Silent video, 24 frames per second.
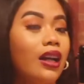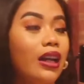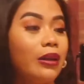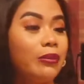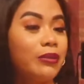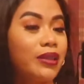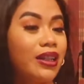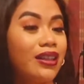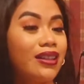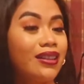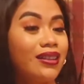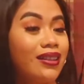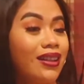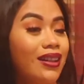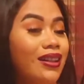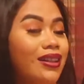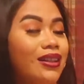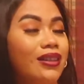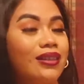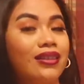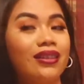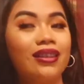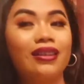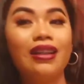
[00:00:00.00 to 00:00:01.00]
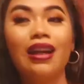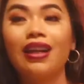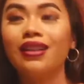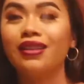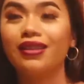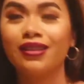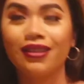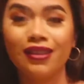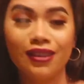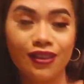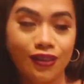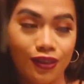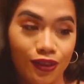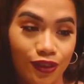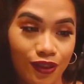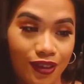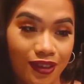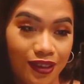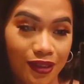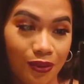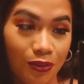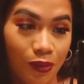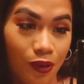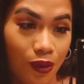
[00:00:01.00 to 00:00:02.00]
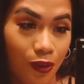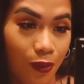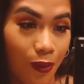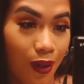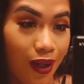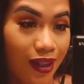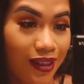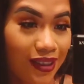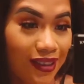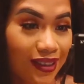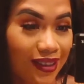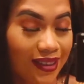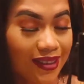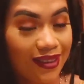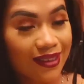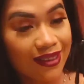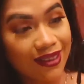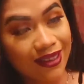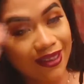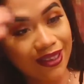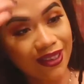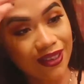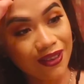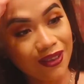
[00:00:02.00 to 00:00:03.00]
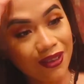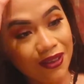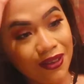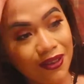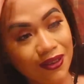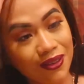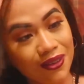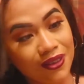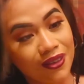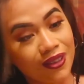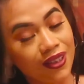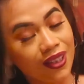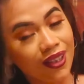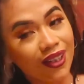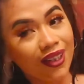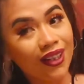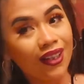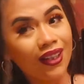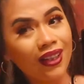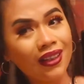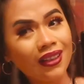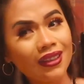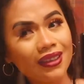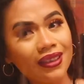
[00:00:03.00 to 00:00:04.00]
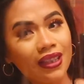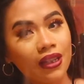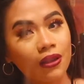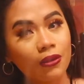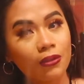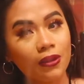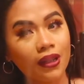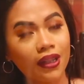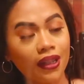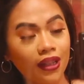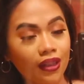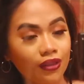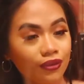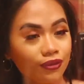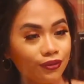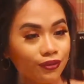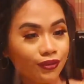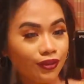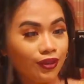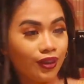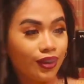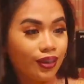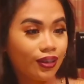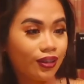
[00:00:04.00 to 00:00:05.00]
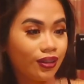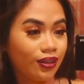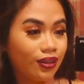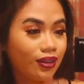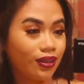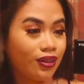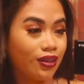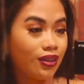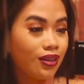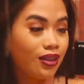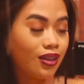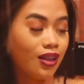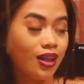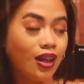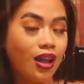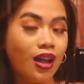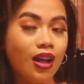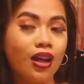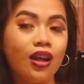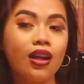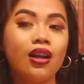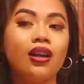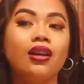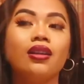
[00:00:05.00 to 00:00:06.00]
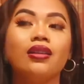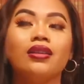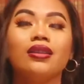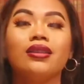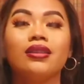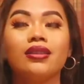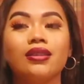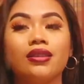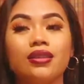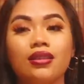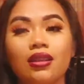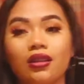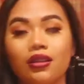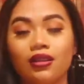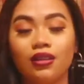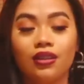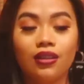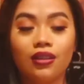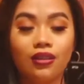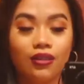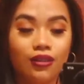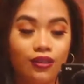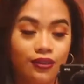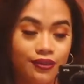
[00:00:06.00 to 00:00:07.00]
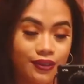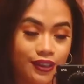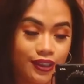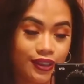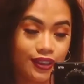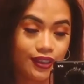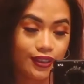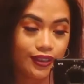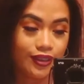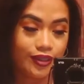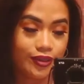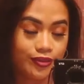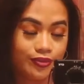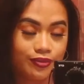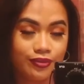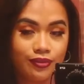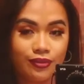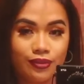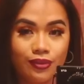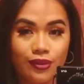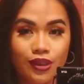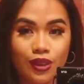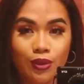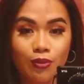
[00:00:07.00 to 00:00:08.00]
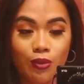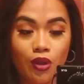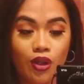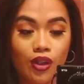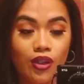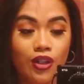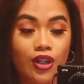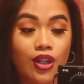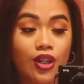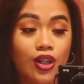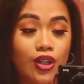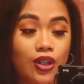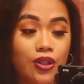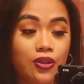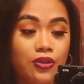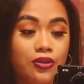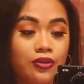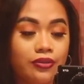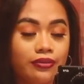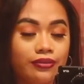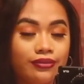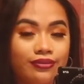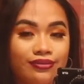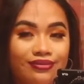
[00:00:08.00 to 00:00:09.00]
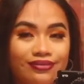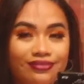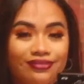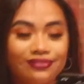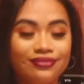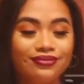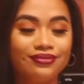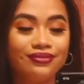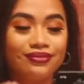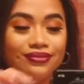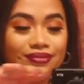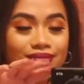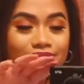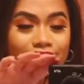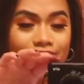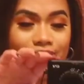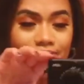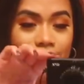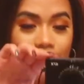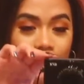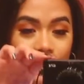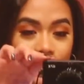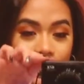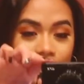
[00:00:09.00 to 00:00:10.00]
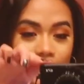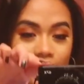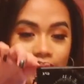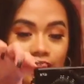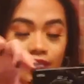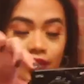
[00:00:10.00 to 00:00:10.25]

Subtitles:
I'm getting there. I just need to drink some more water so that way I don't feel this hungover tomorrow. But